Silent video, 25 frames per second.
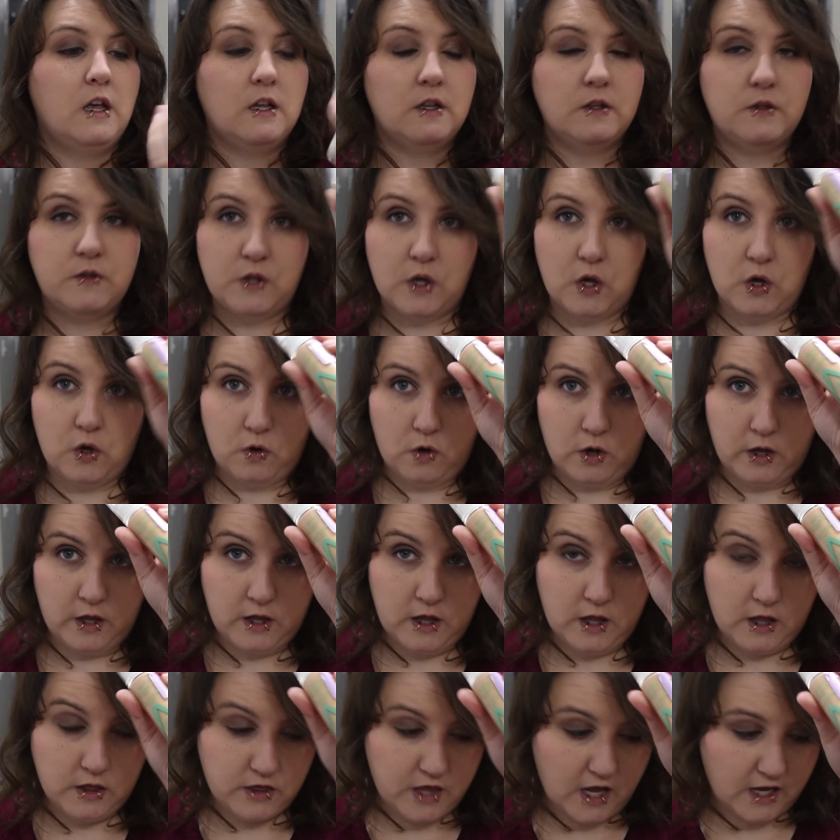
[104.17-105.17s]
So
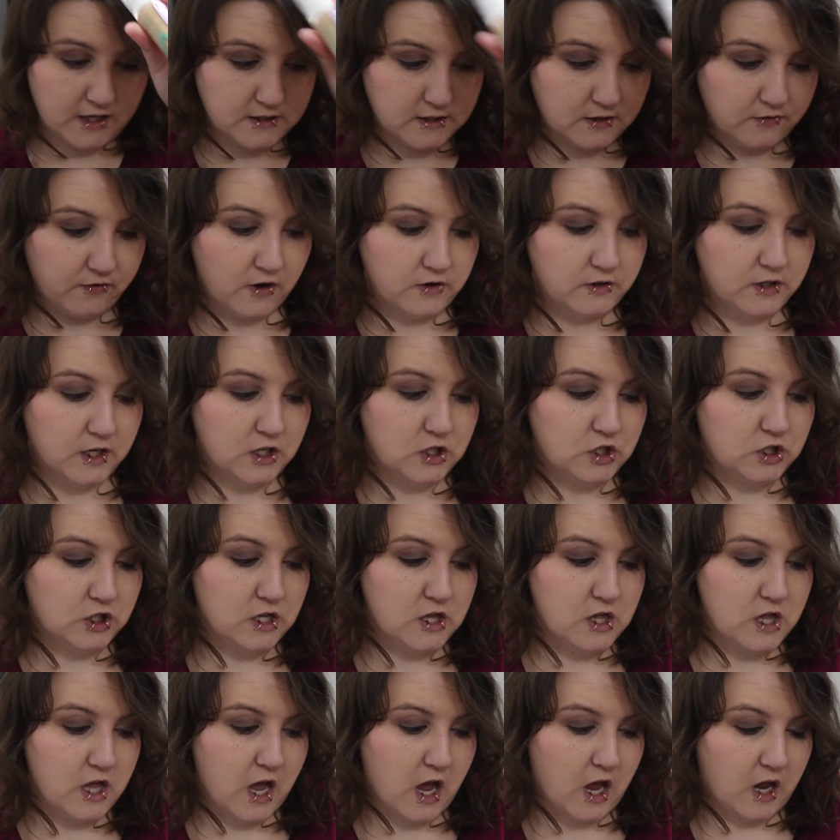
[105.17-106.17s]
that's the
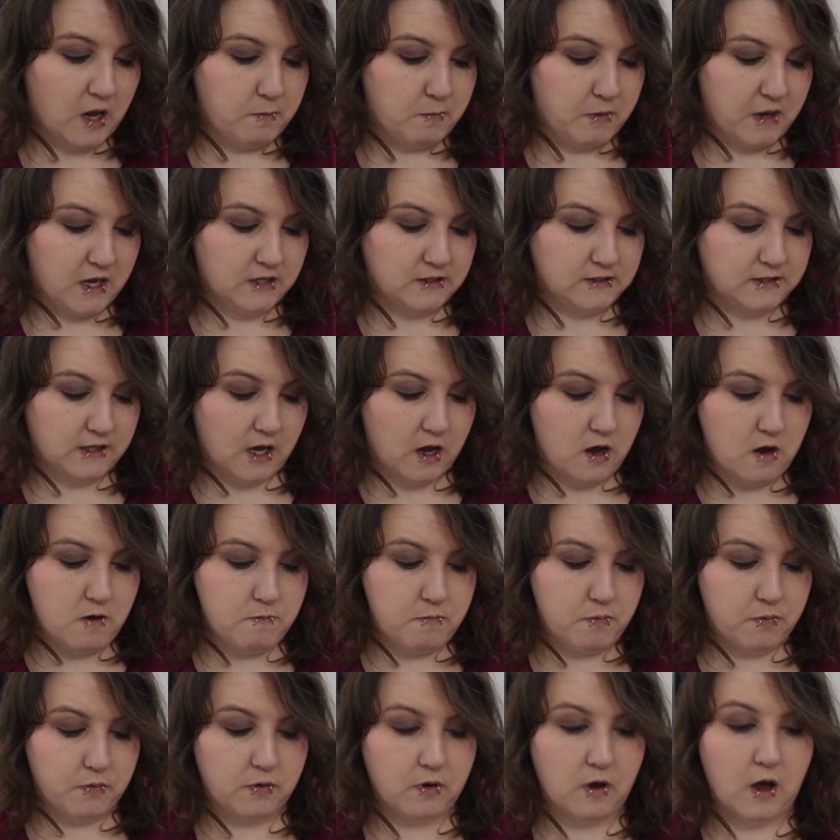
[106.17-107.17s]
foundation that I picked
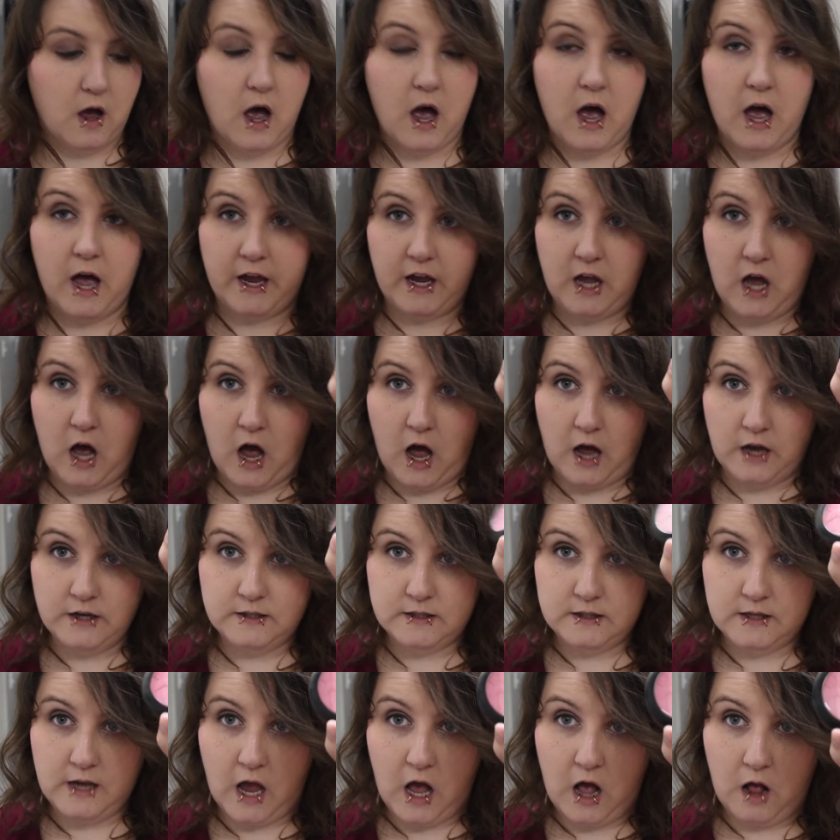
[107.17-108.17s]
up. I
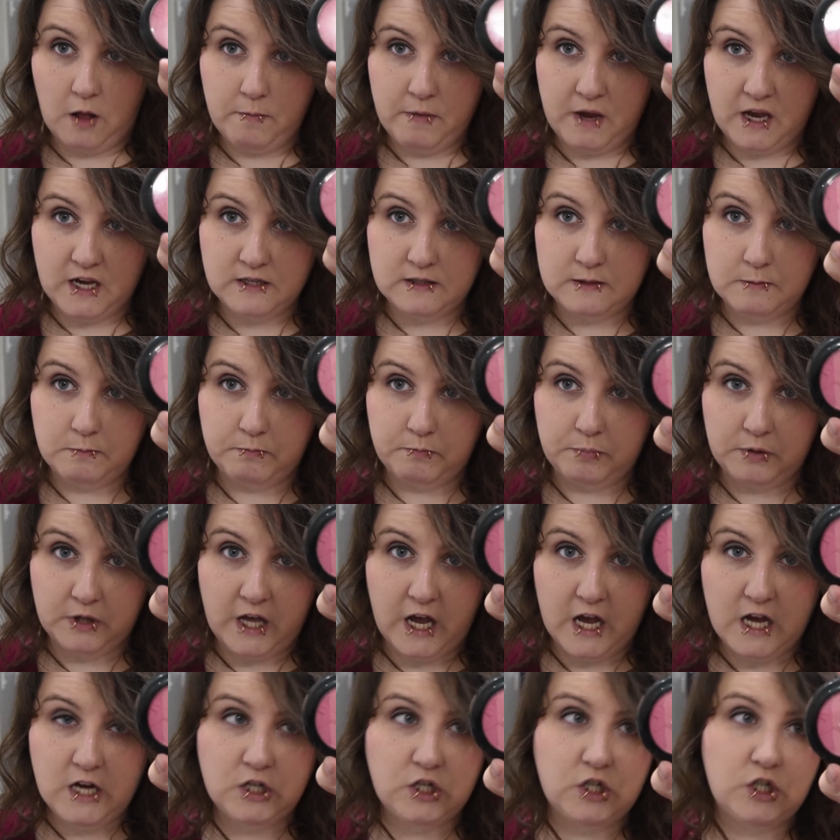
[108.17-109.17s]
got Almay's
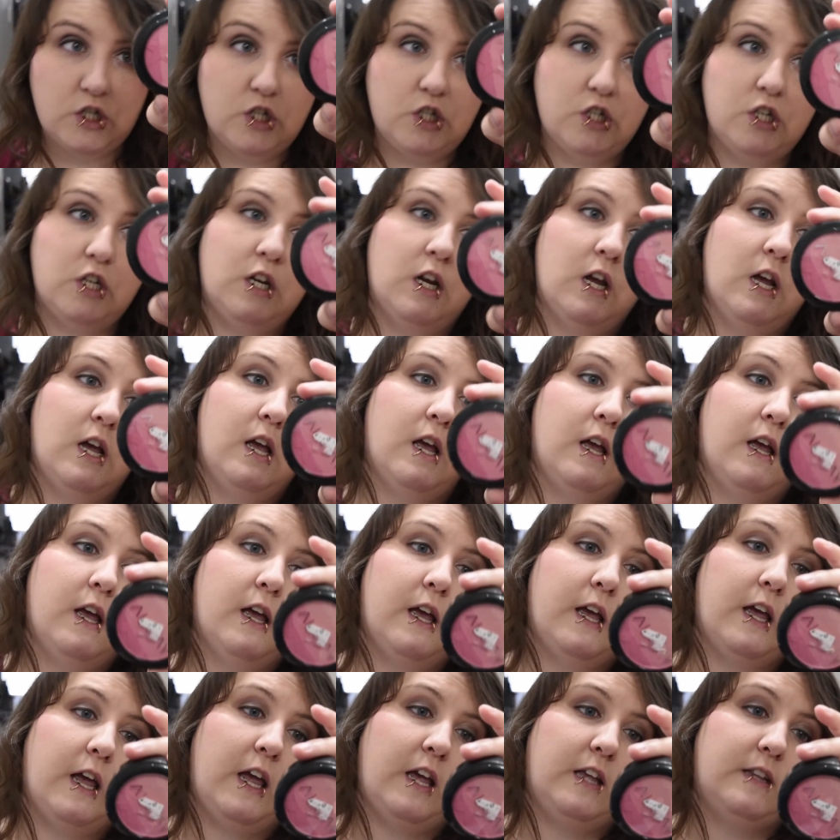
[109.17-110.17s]
blush.
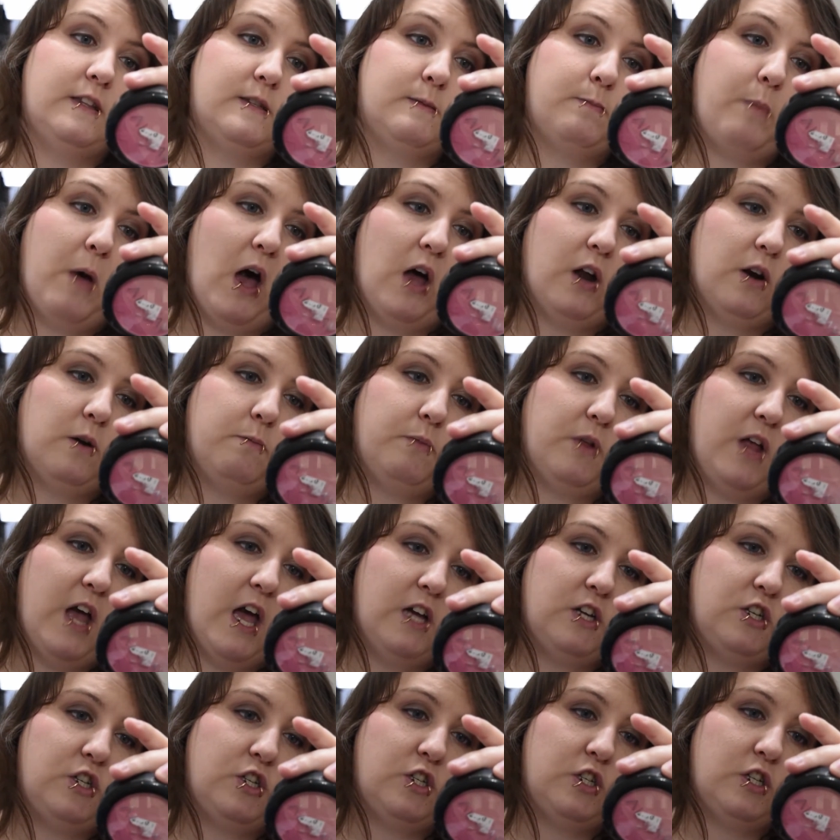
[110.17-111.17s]
It's powder
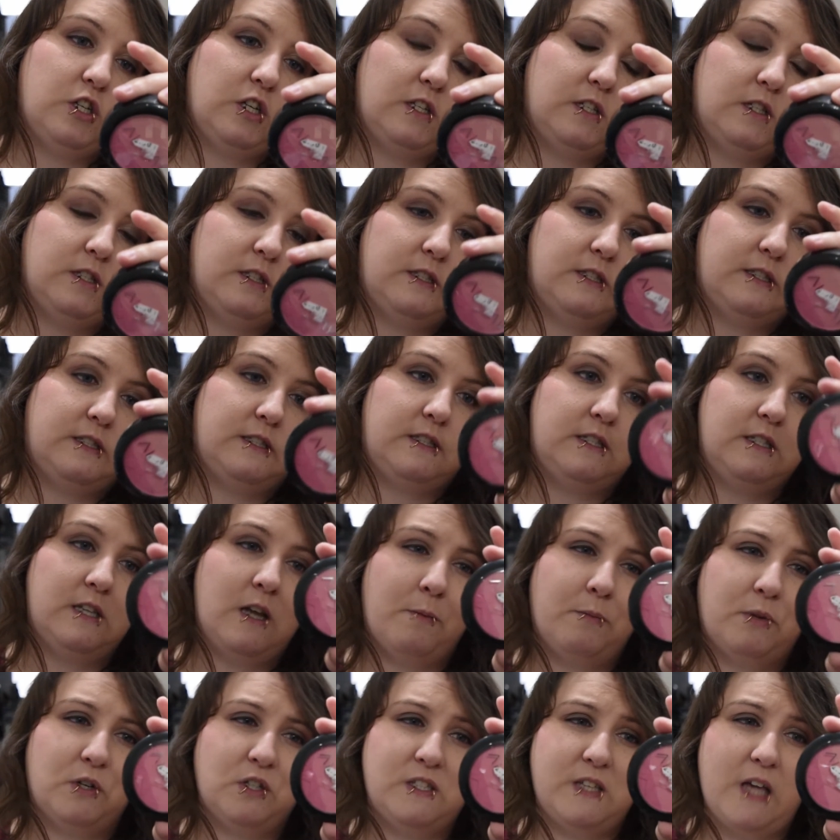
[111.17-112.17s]
blush
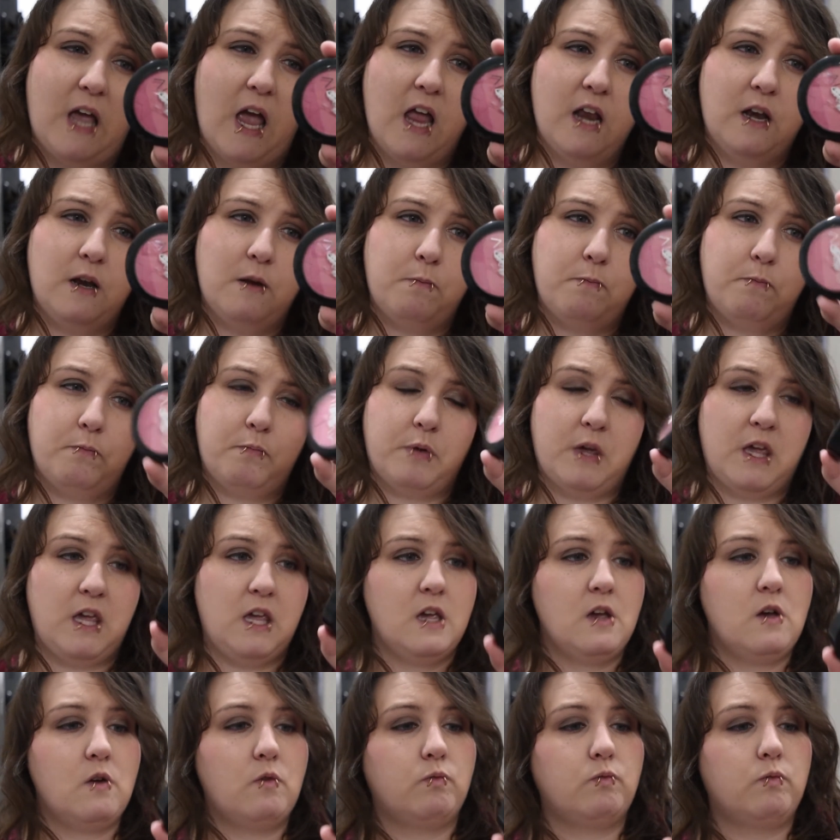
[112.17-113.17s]
number 10
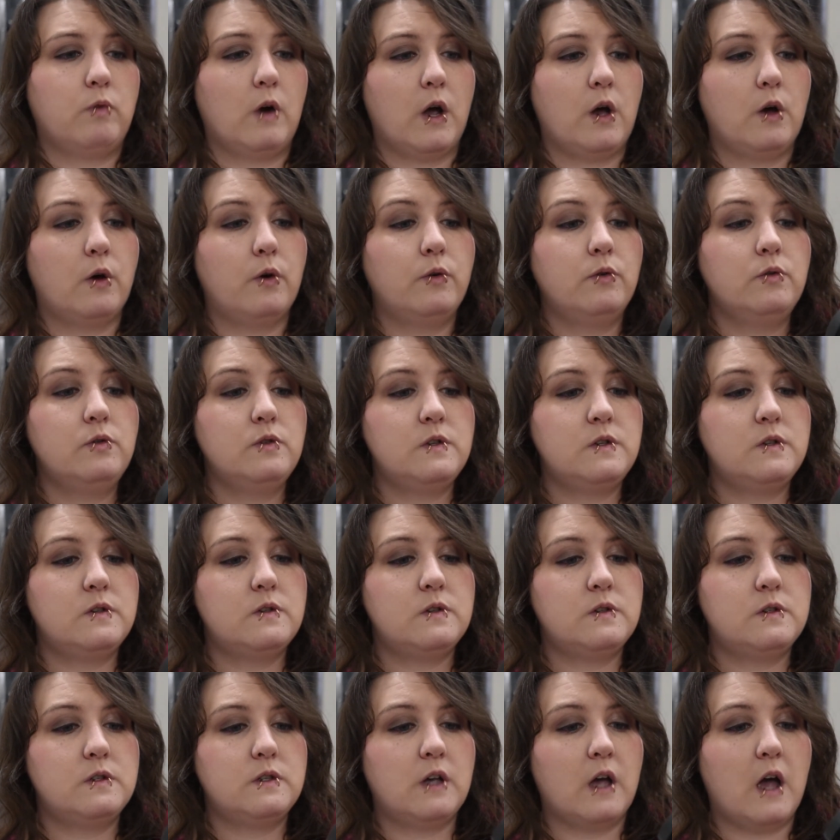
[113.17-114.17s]
Pink
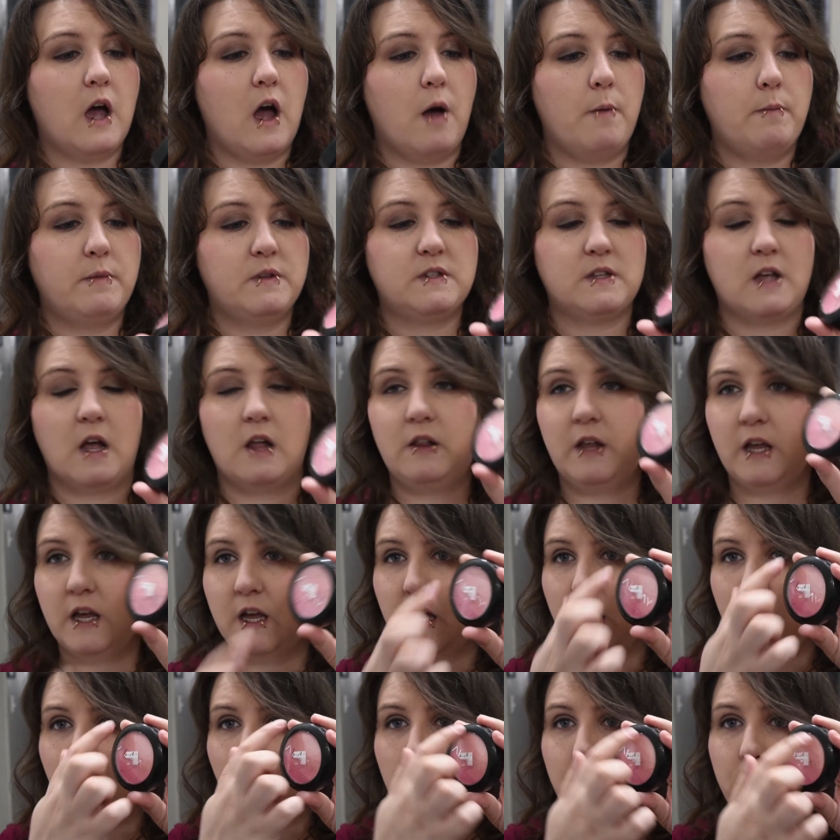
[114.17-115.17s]
Rose. It's got like
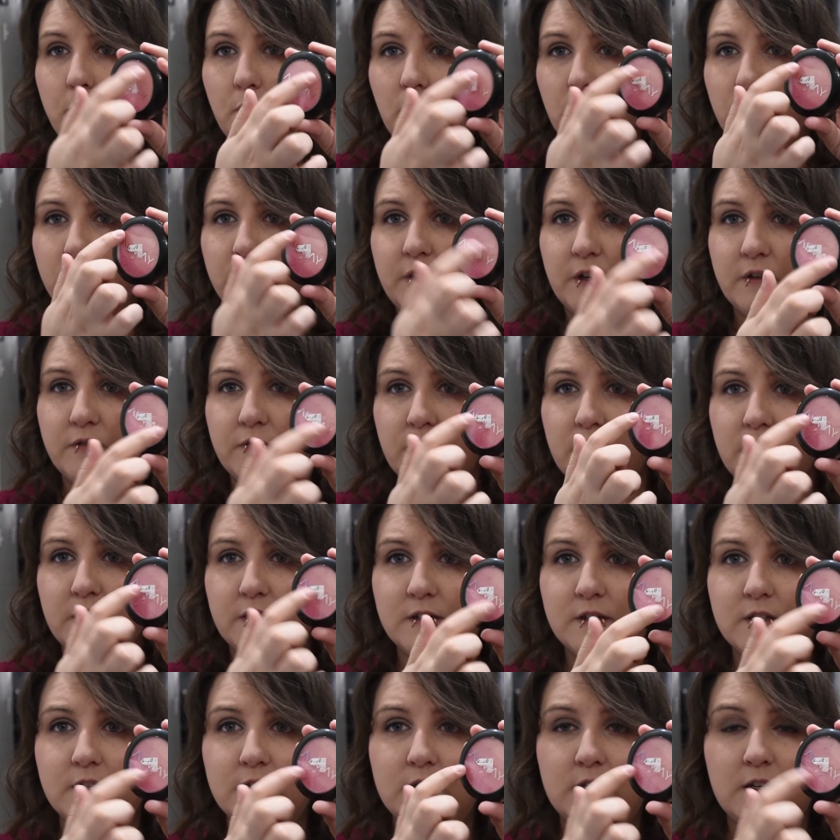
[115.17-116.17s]
a couple
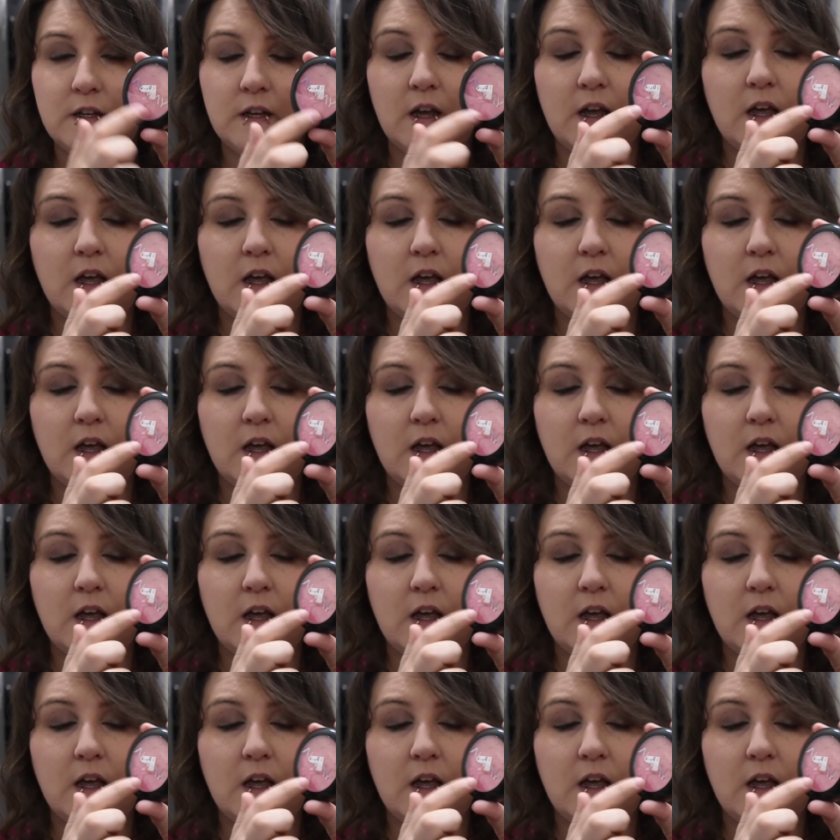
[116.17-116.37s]
different